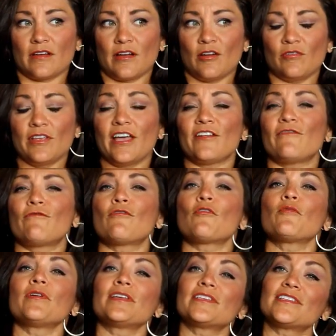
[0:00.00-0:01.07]
I only had 4
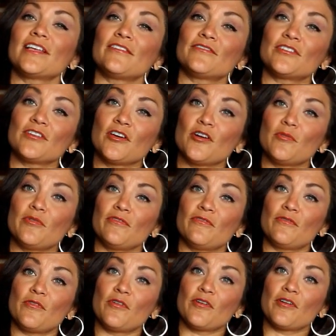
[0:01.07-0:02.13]
weeks left to go
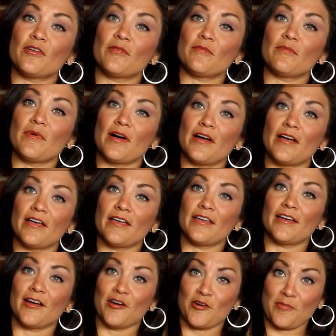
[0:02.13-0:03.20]
before
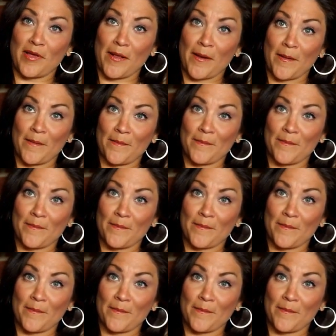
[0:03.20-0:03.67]
my Ironman.